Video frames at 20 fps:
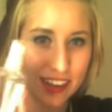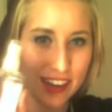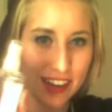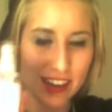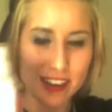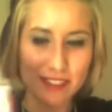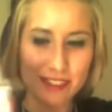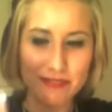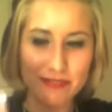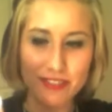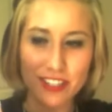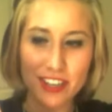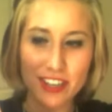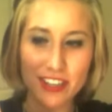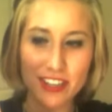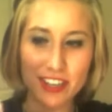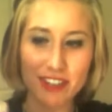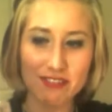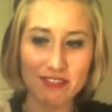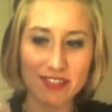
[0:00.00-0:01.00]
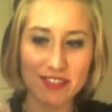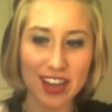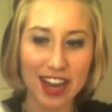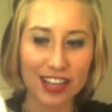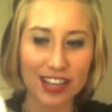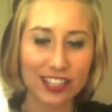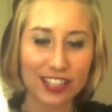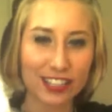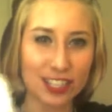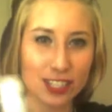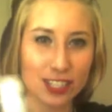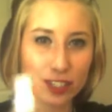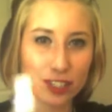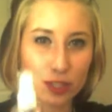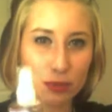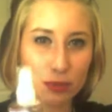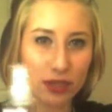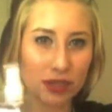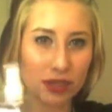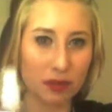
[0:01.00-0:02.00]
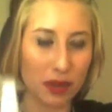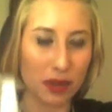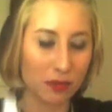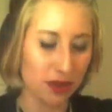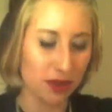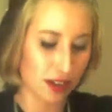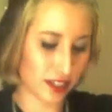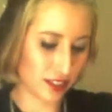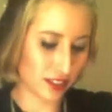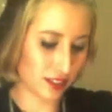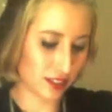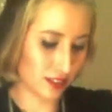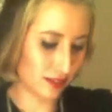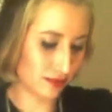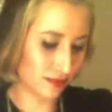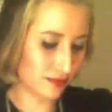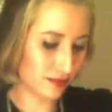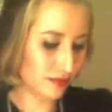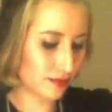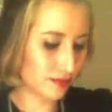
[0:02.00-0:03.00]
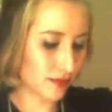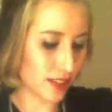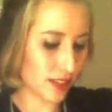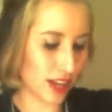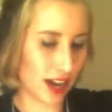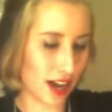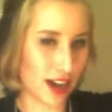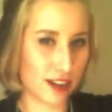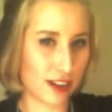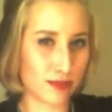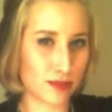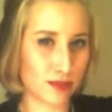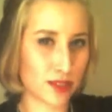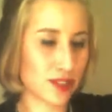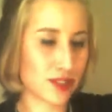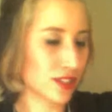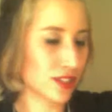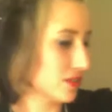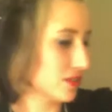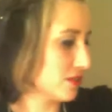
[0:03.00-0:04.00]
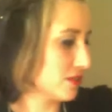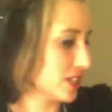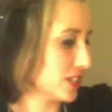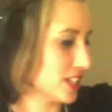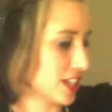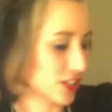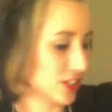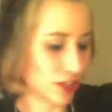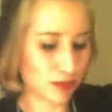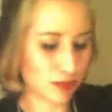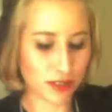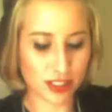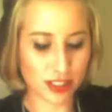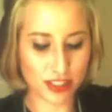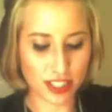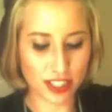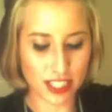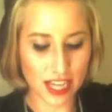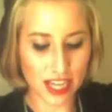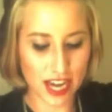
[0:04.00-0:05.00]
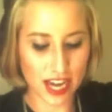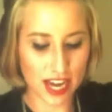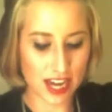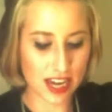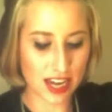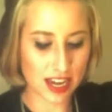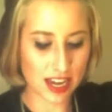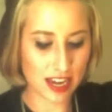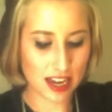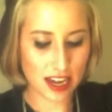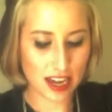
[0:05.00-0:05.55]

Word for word: Um, so I love that because I can just put it in my purse, um, you know, to retouch up throughout the day.